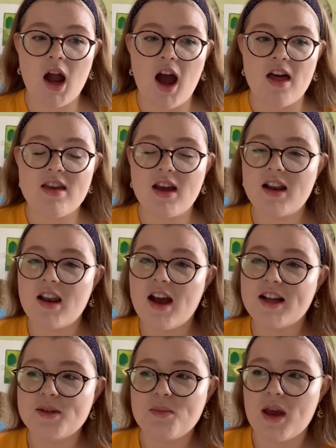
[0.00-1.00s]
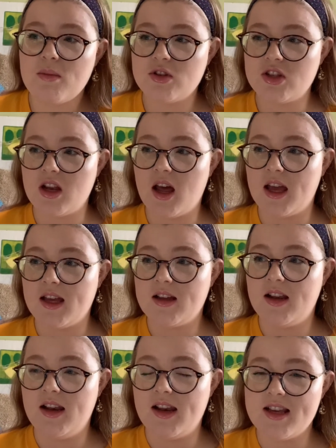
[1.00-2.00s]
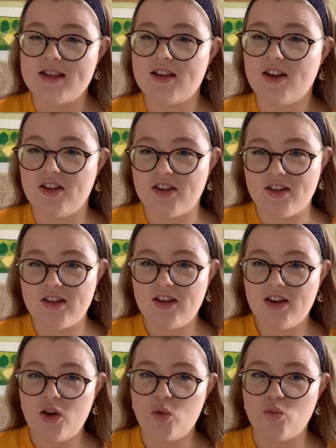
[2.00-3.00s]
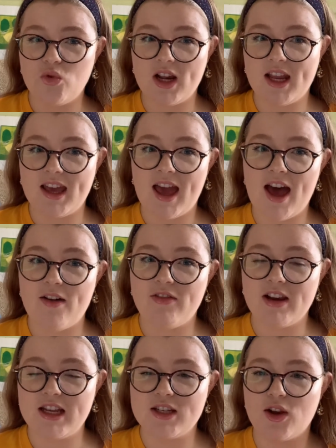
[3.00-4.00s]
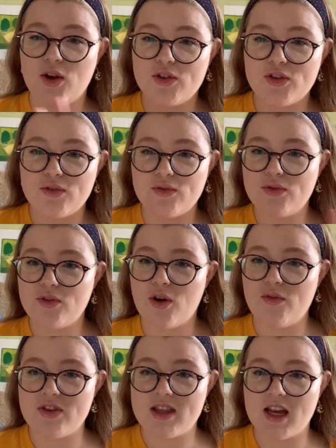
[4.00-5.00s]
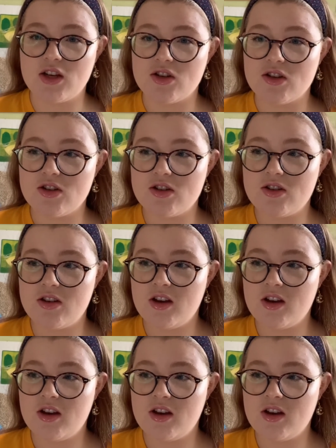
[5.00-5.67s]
think I'd like to be able to like listen really carefully to lots of conversations.